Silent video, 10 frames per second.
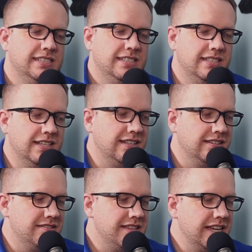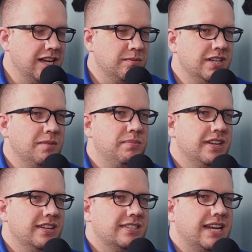A thing comes up and
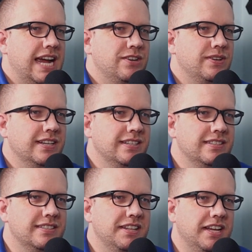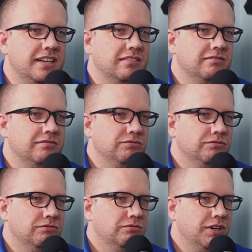his Scadrian's like,
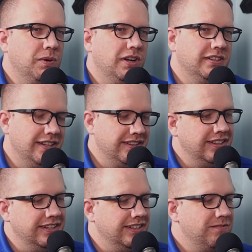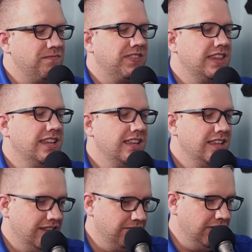"What do you want?" And then
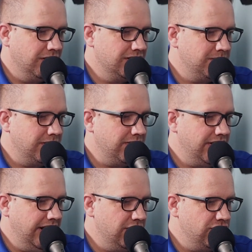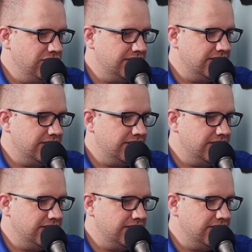we learned something very interesting.